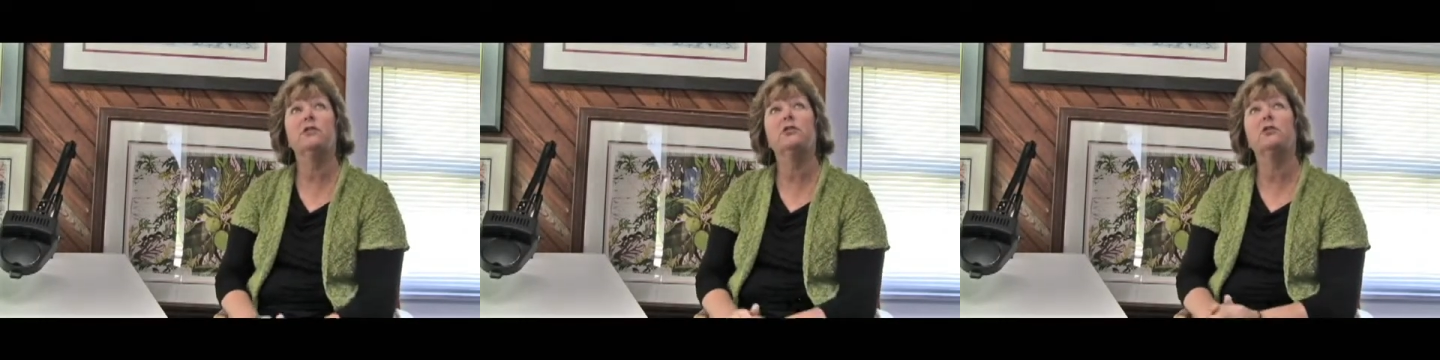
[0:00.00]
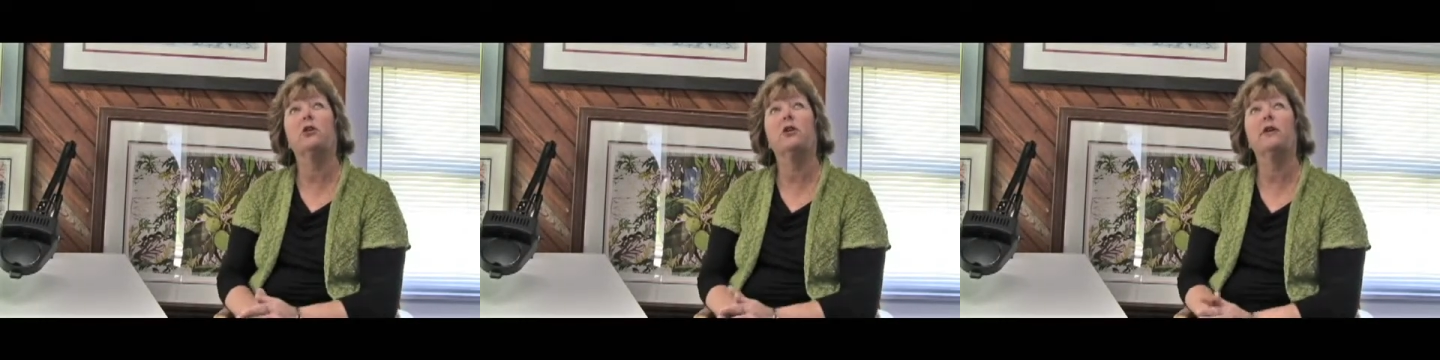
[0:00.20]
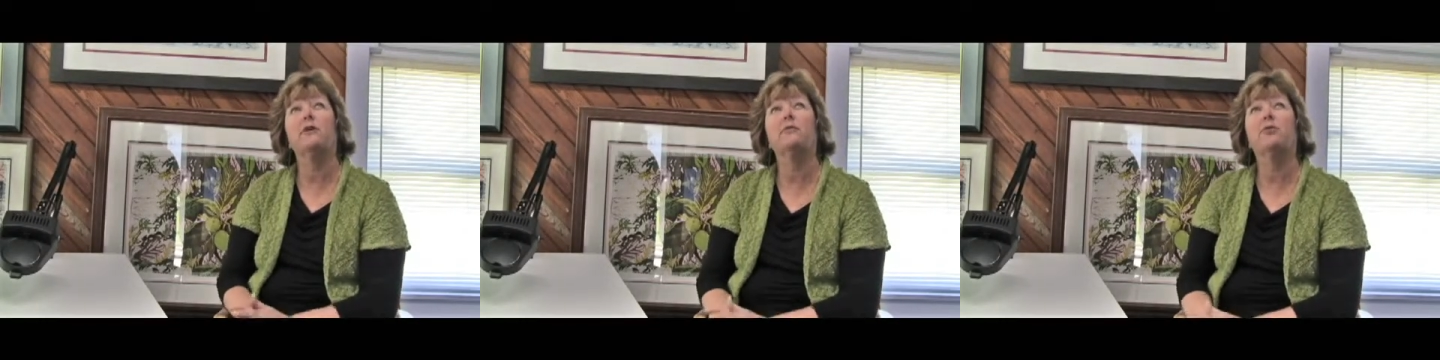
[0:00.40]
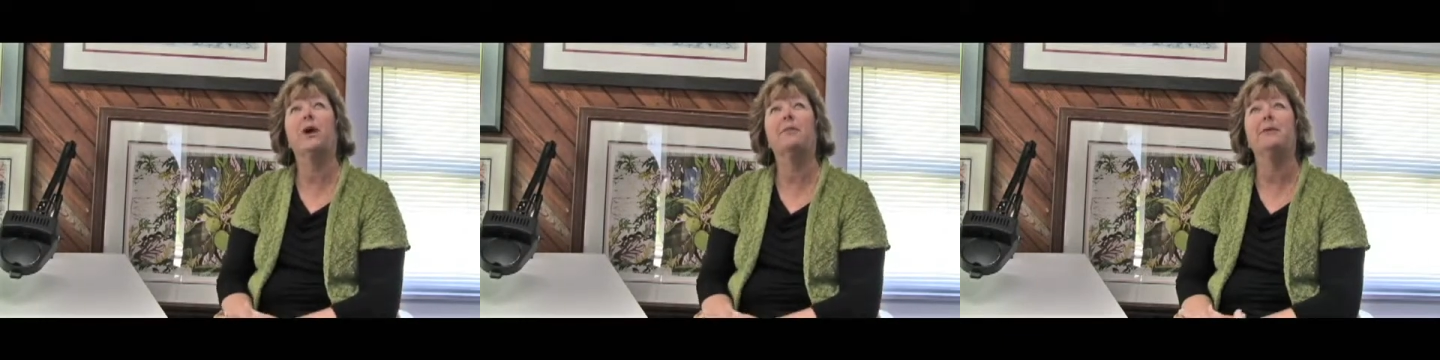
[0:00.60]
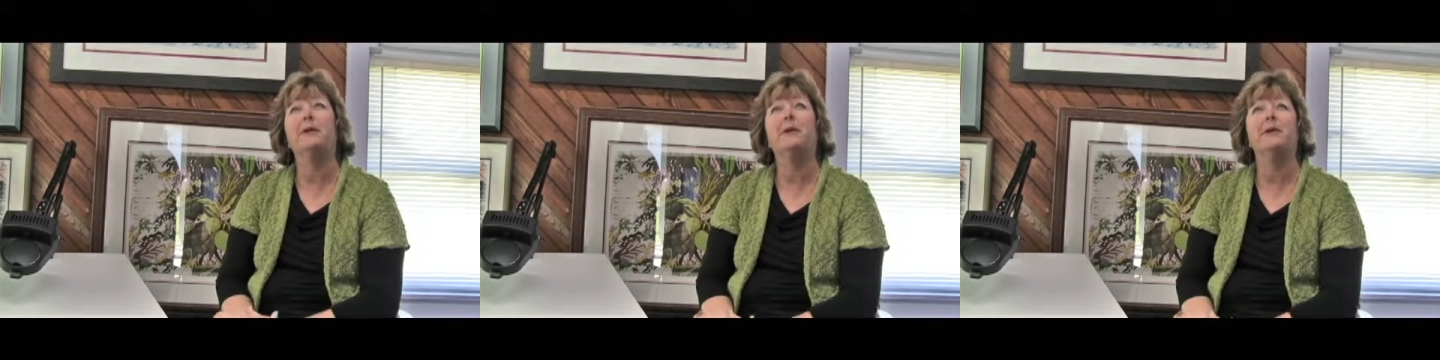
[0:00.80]
started
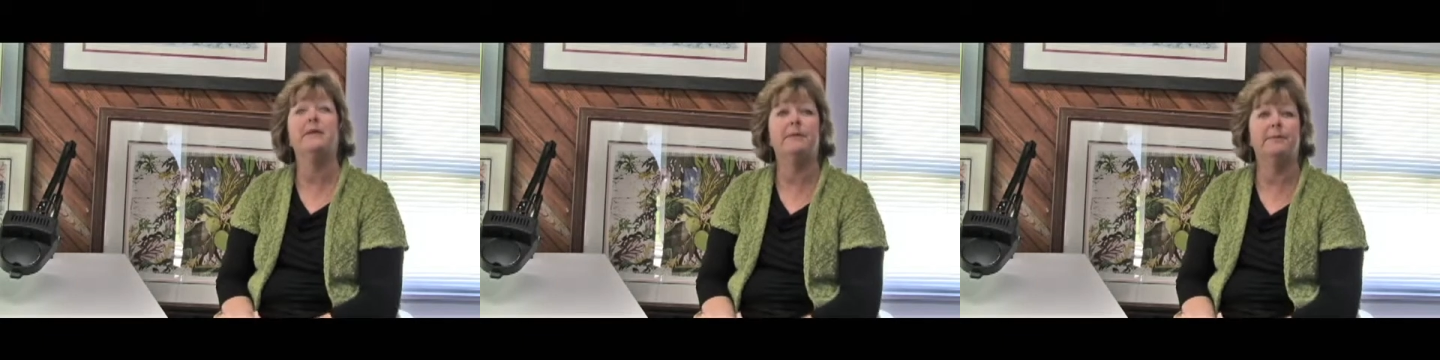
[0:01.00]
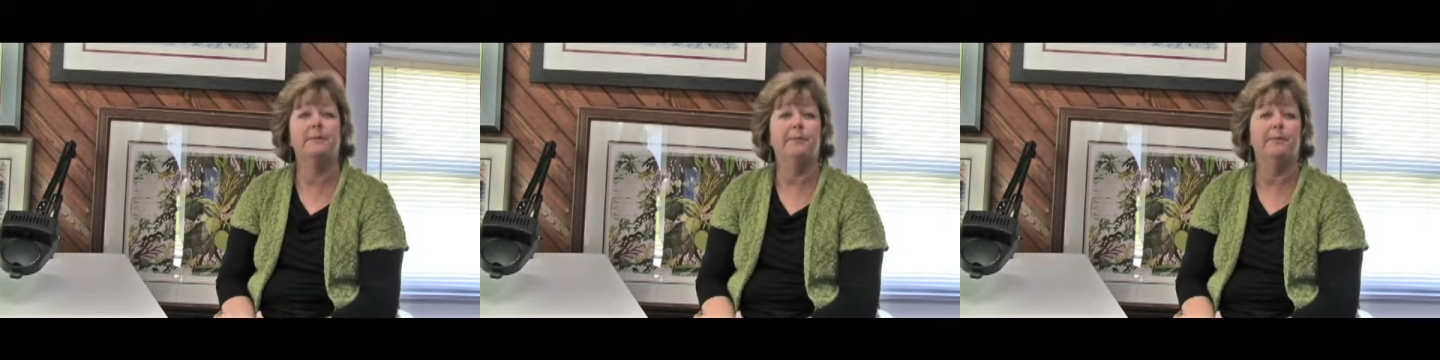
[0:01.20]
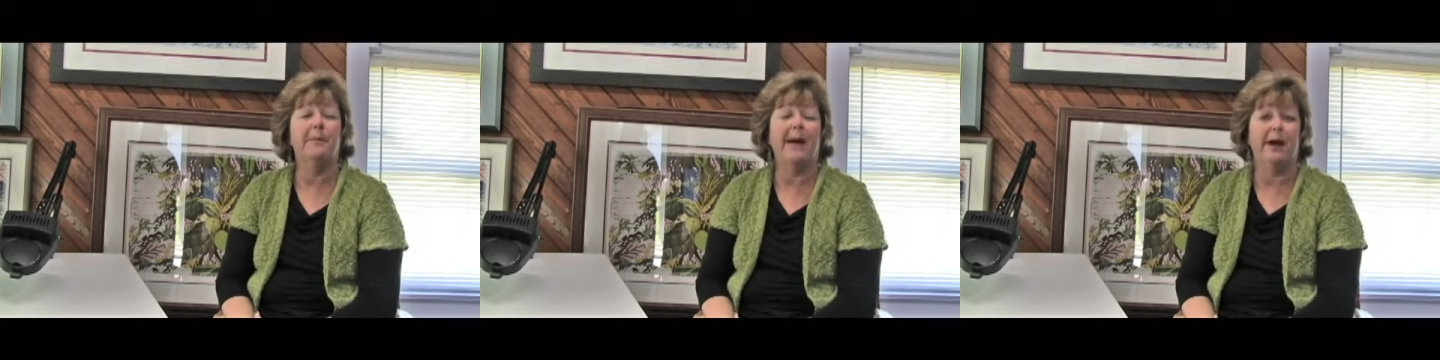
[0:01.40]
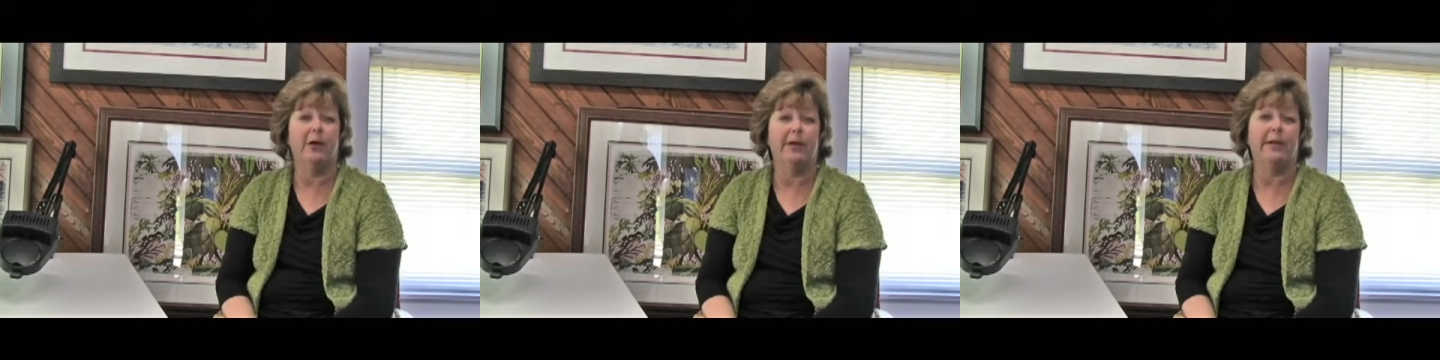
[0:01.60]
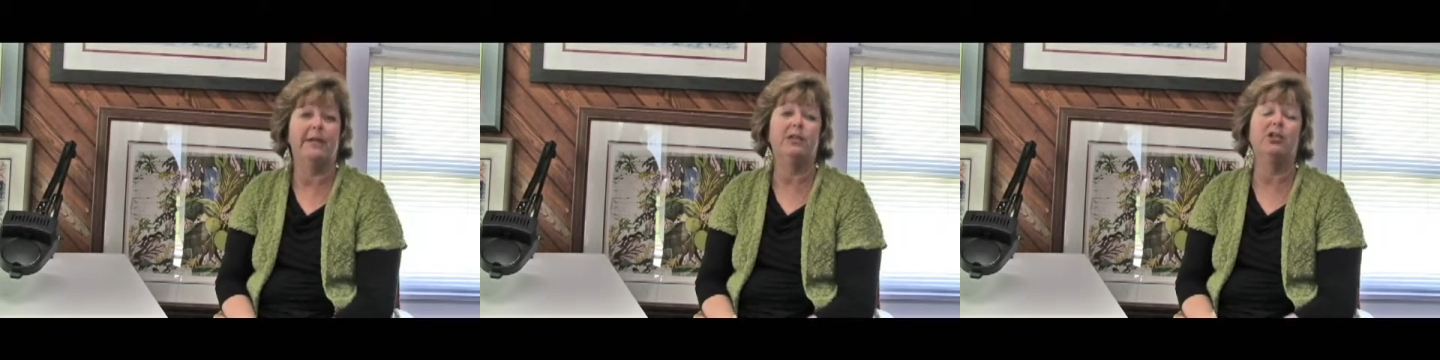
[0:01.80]
probably in
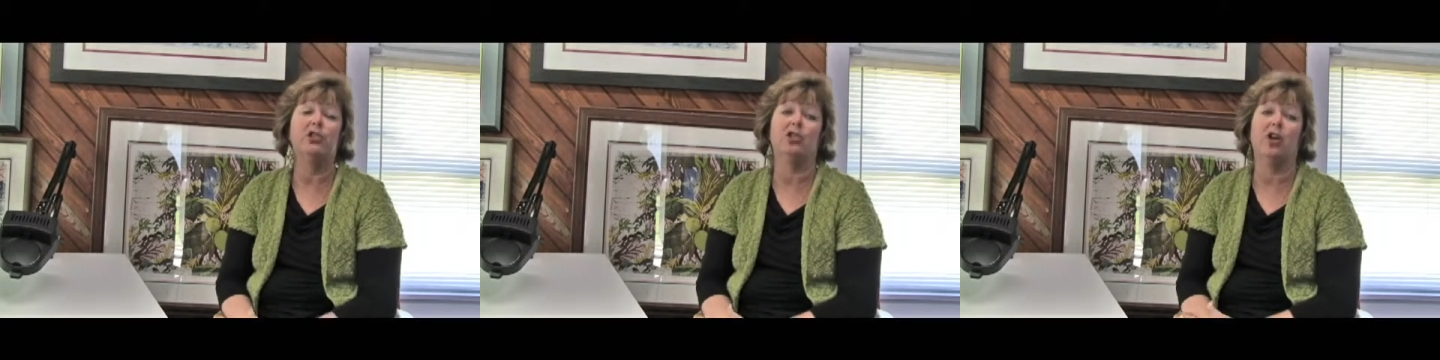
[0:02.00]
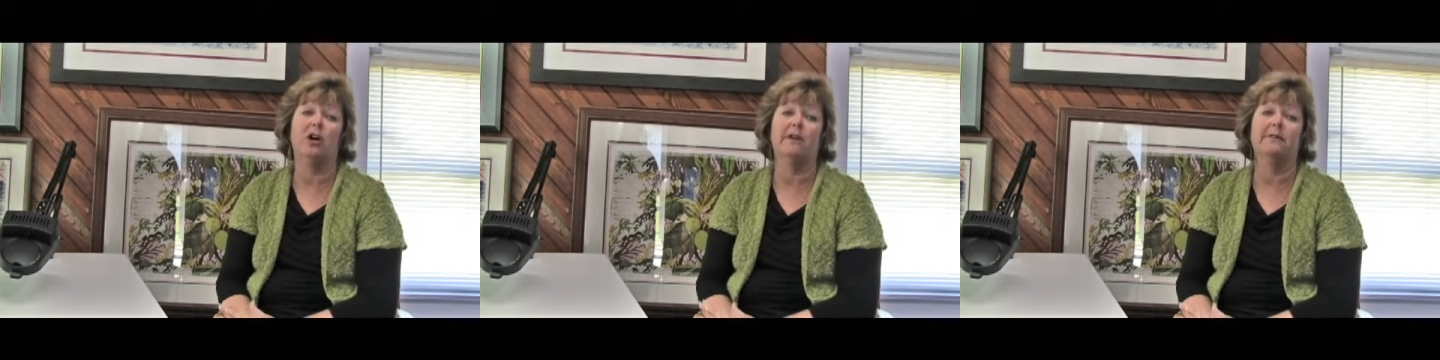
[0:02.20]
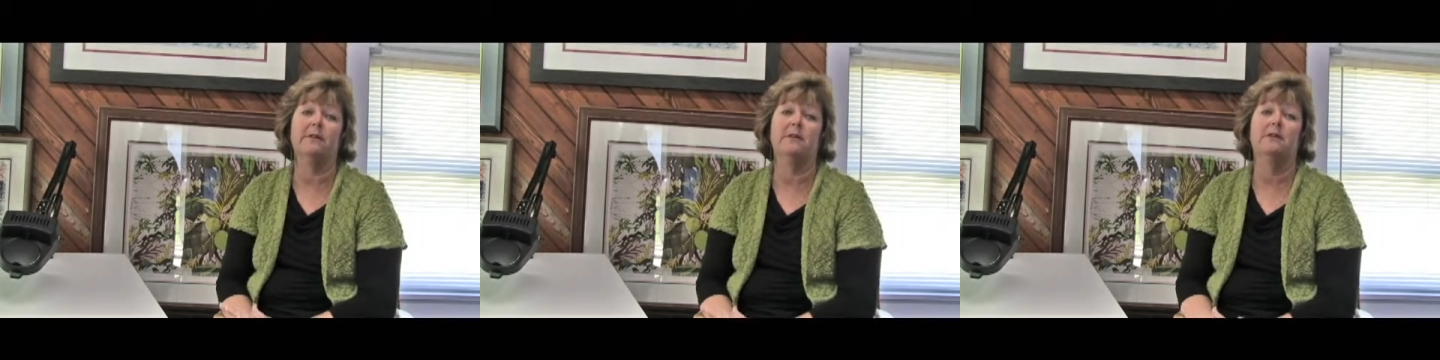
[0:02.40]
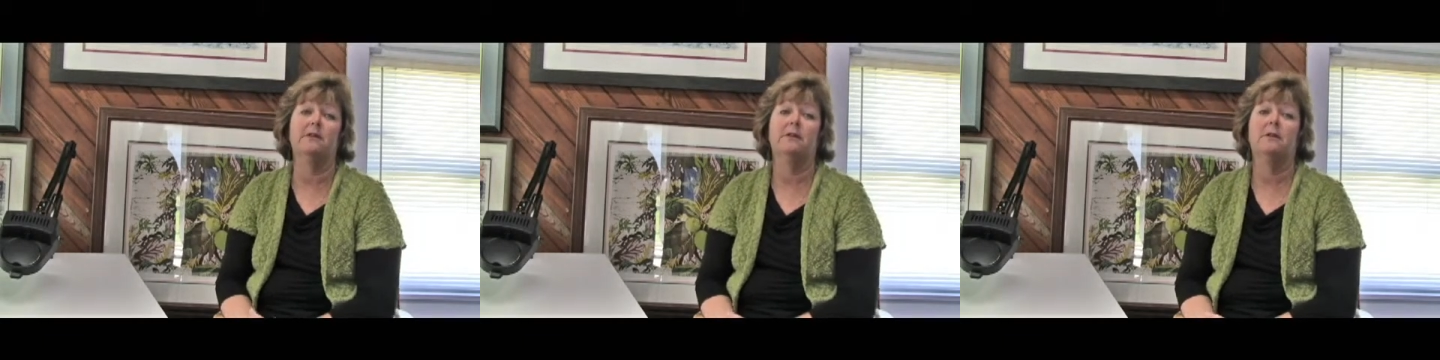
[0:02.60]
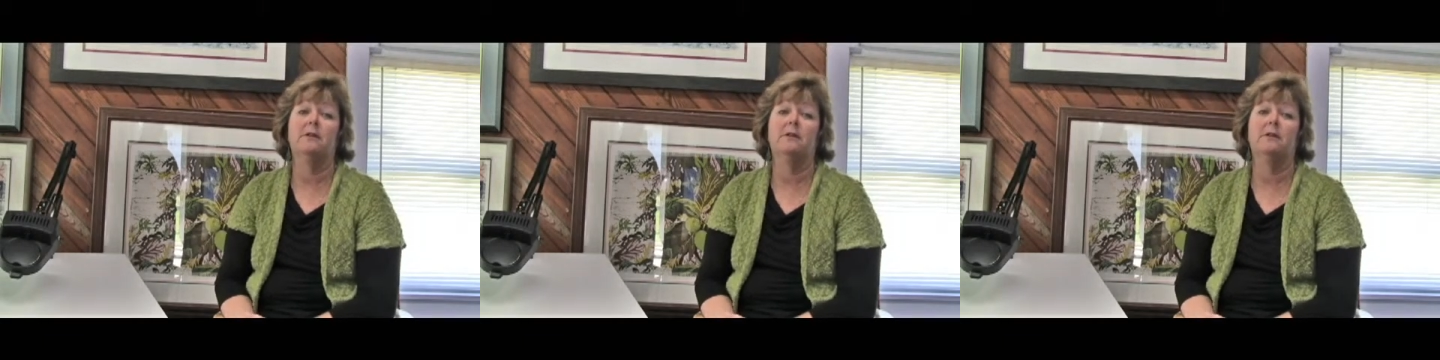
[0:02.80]
Bali in Java